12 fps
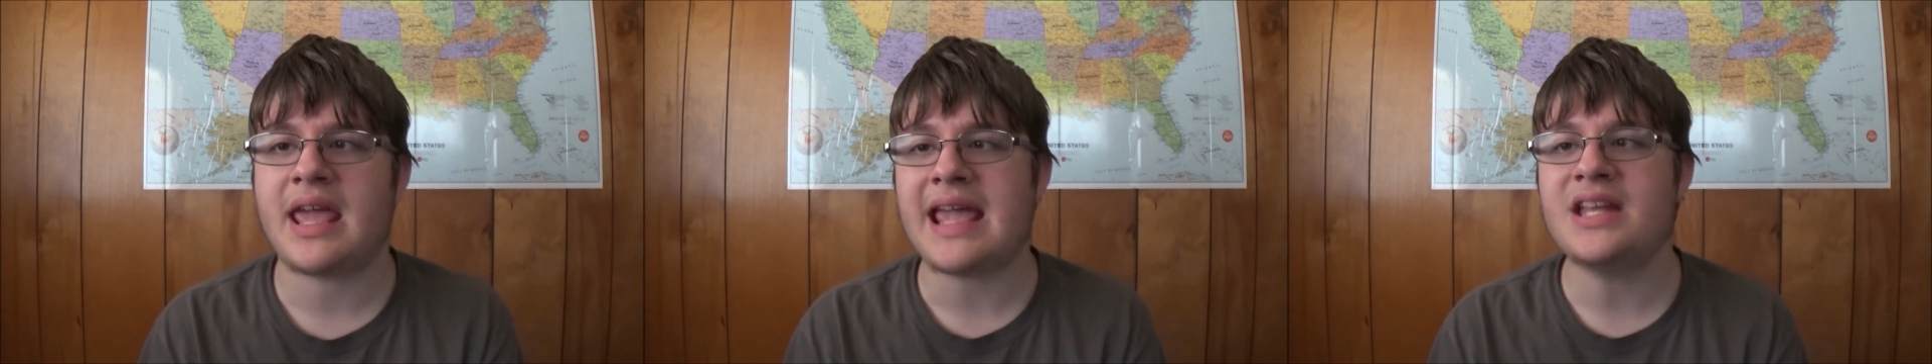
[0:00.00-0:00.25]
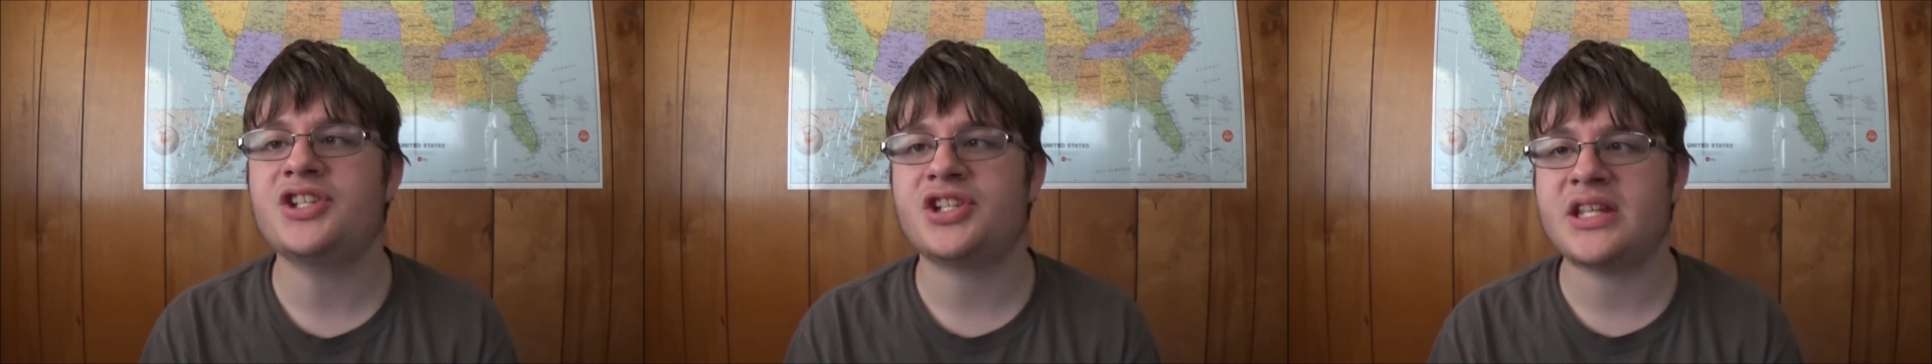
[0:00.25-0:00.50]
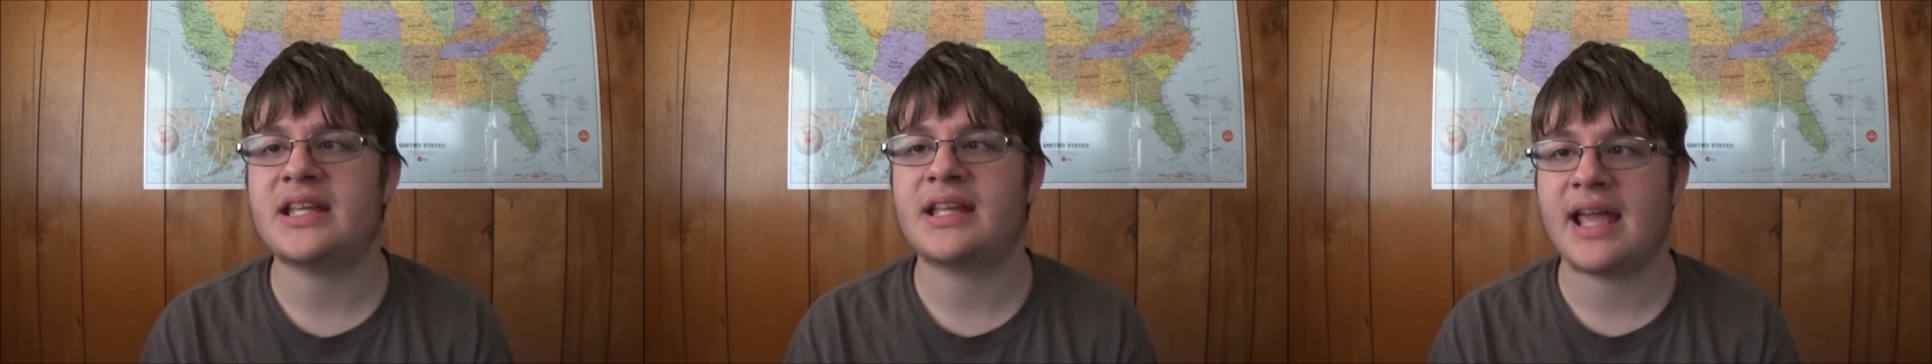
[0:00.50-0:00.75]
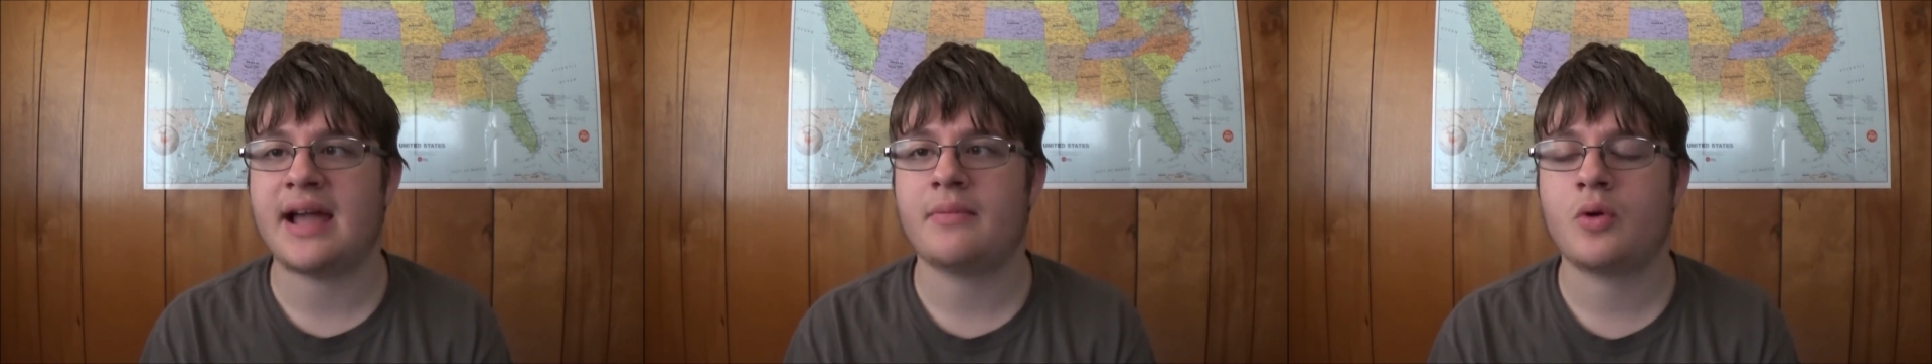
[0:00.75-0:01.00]
HD
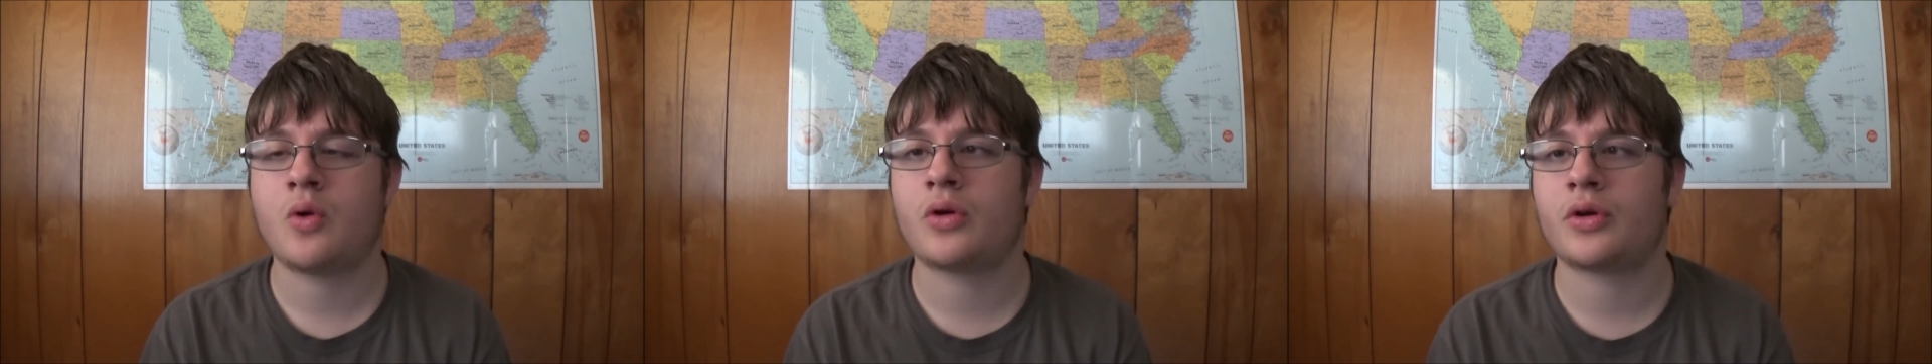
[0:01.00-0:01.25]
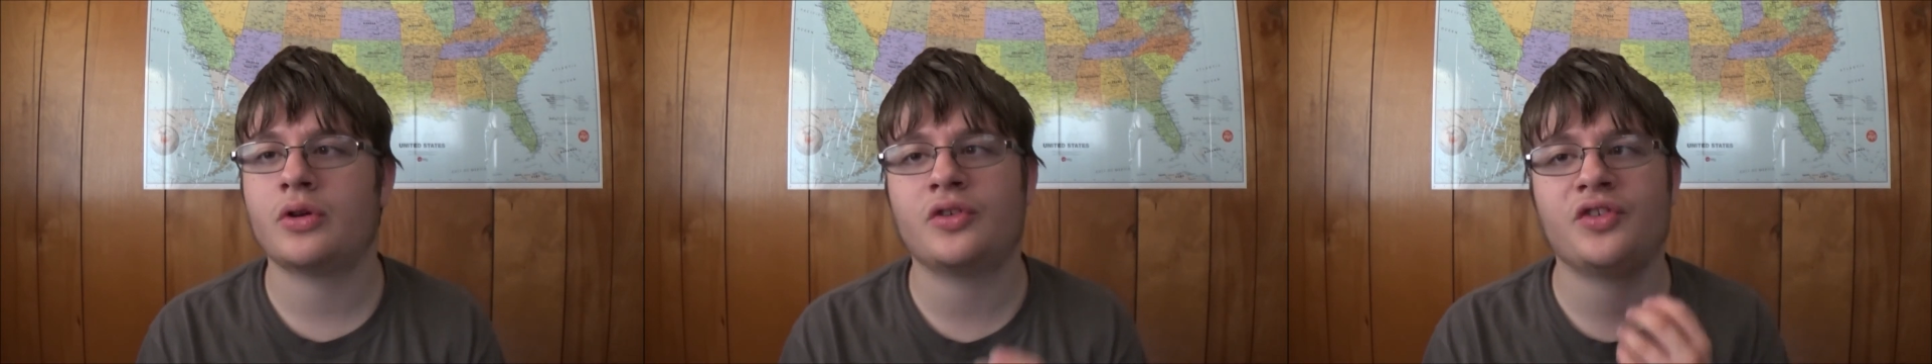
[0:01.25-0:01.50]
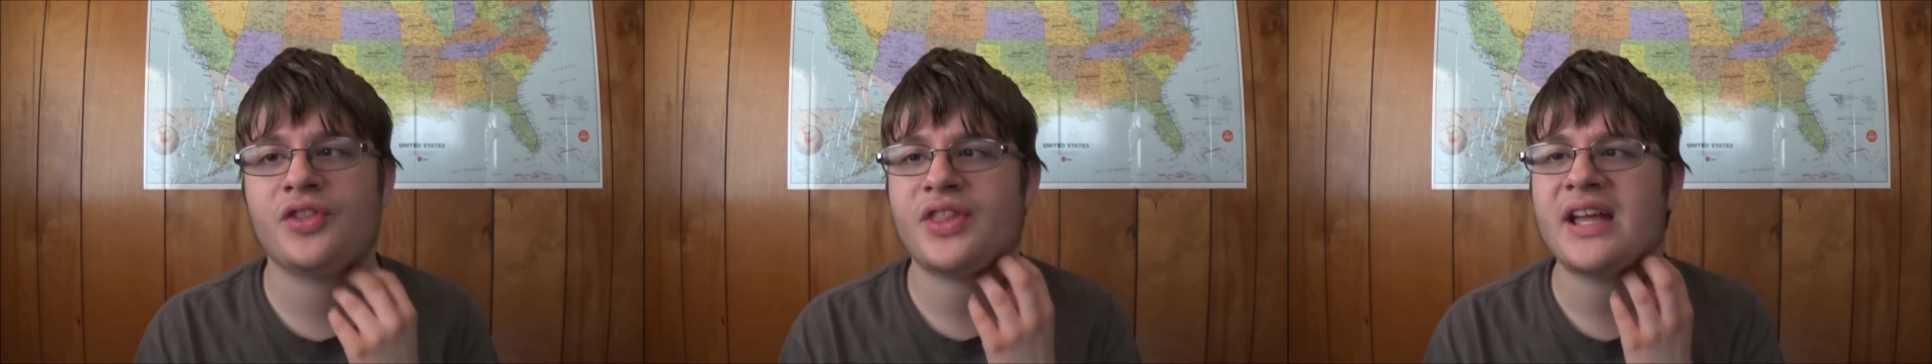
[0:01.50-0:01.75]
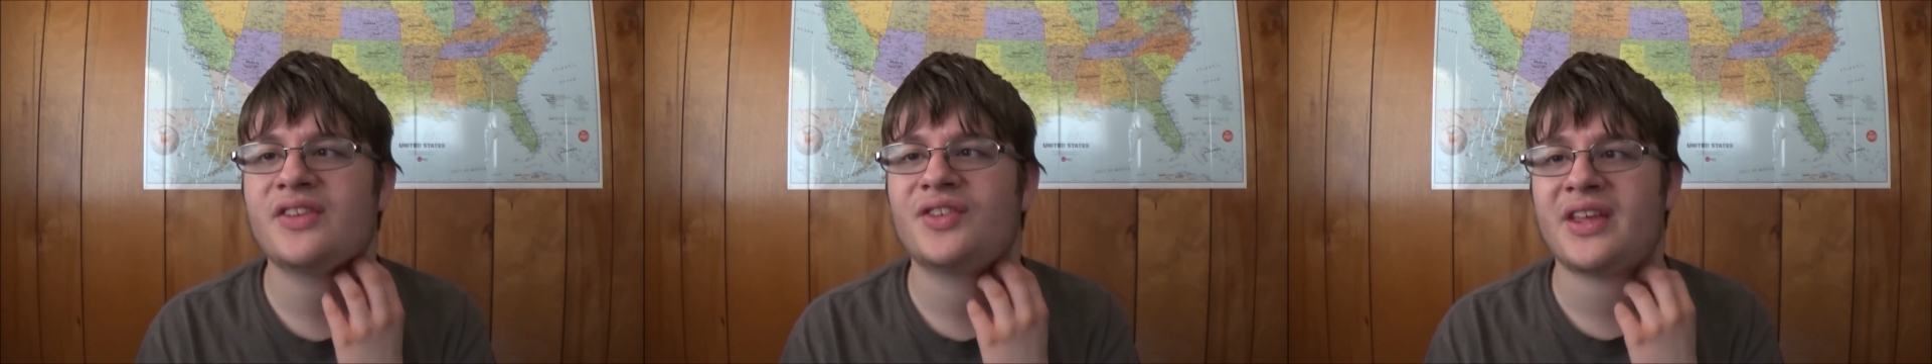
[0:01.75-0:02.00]
camcorders and
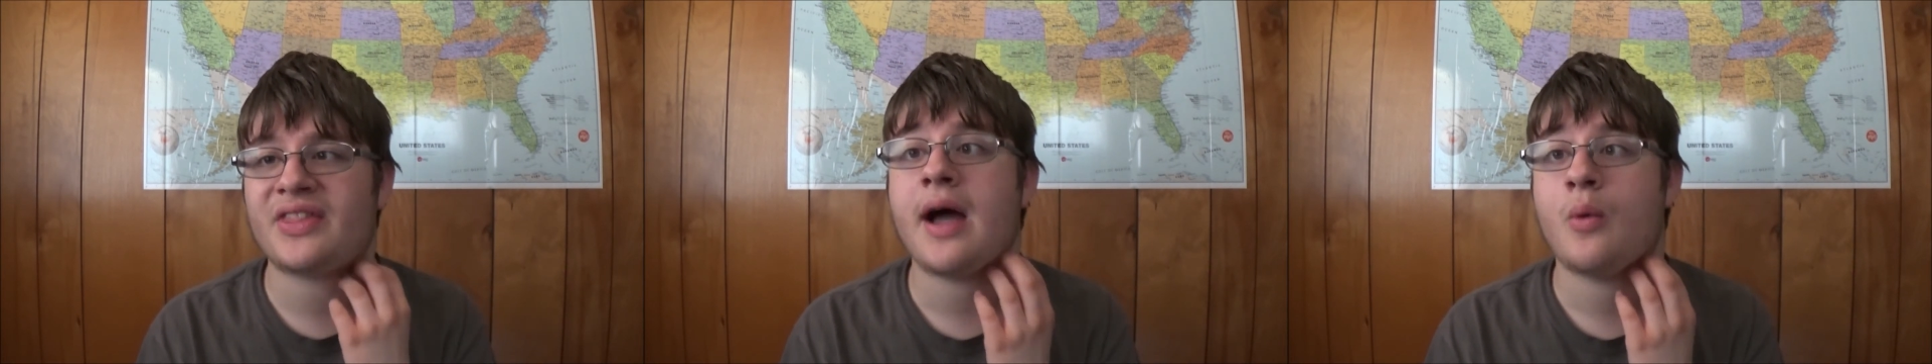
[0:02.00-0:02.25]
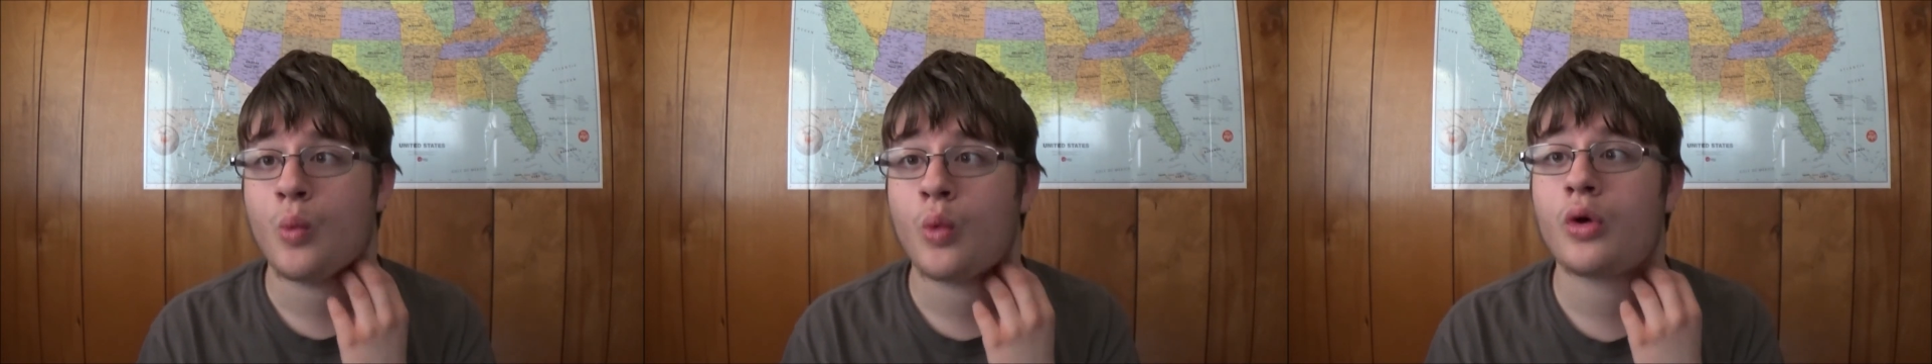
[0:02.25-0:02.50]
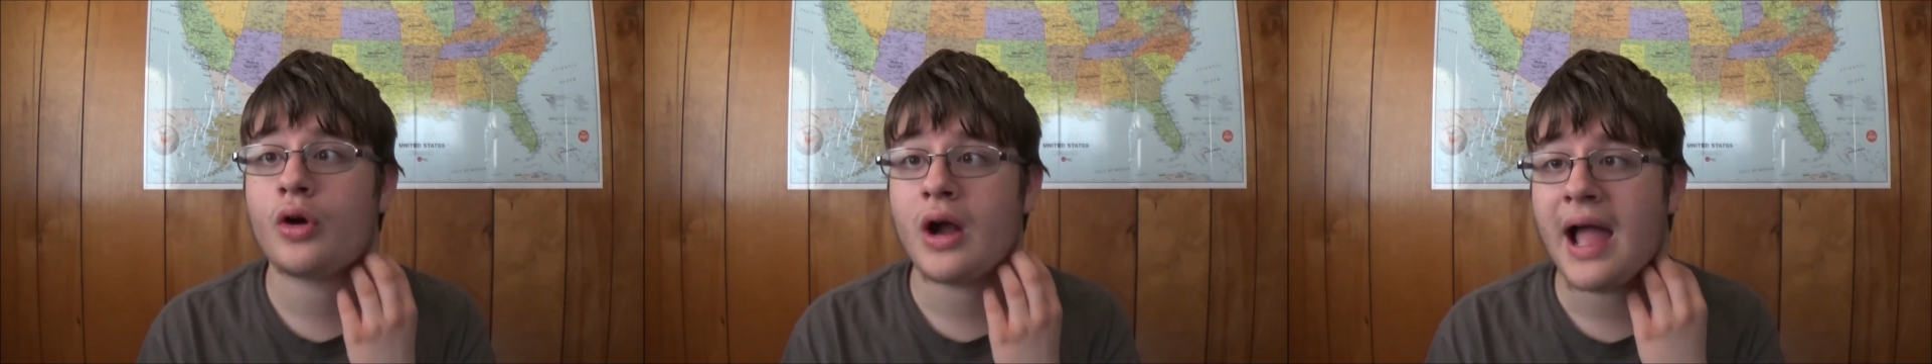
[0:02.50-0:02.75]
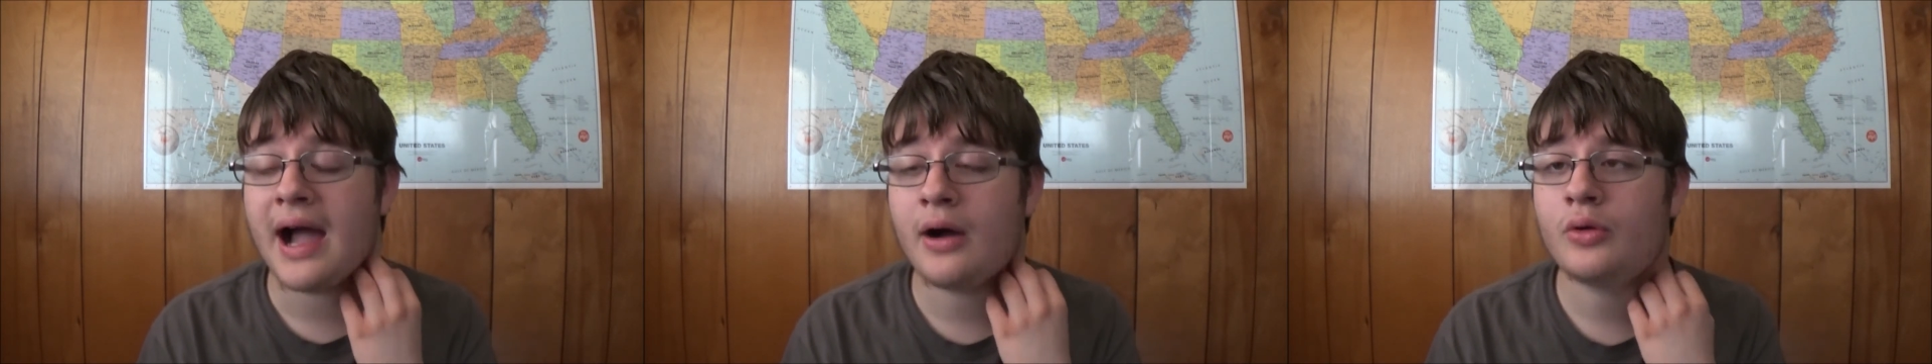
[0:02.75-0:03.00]
things like that were
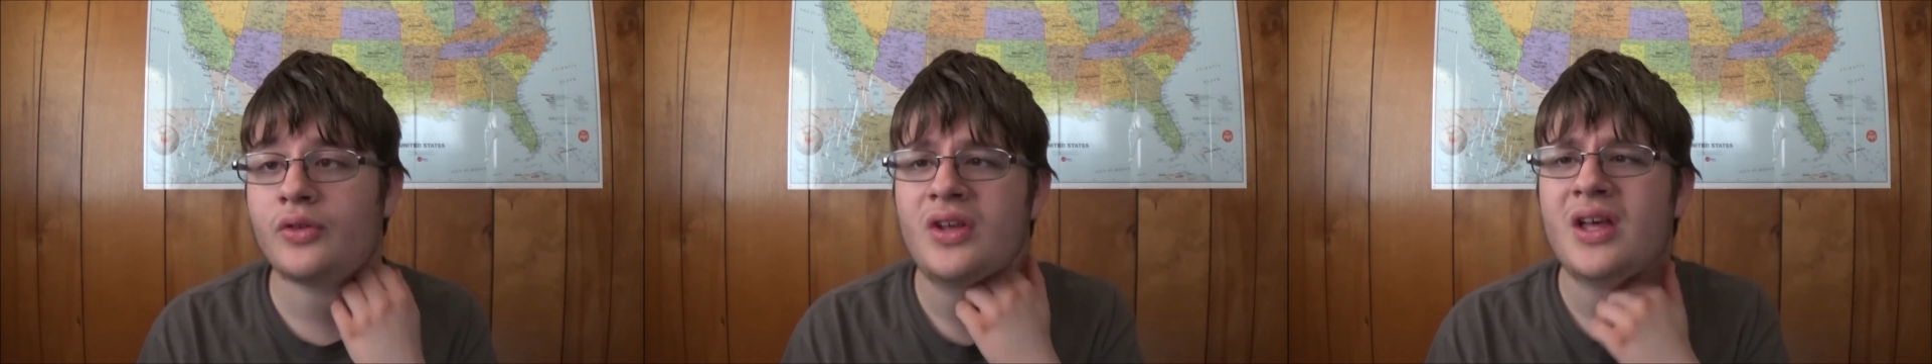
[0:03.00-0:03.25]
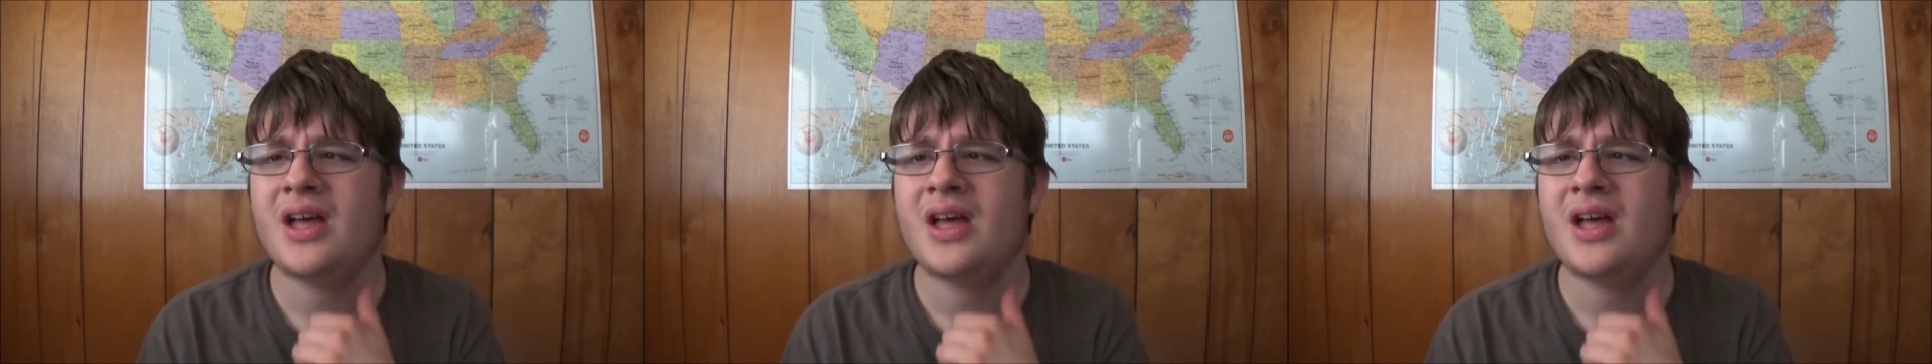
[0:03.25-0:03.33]
out,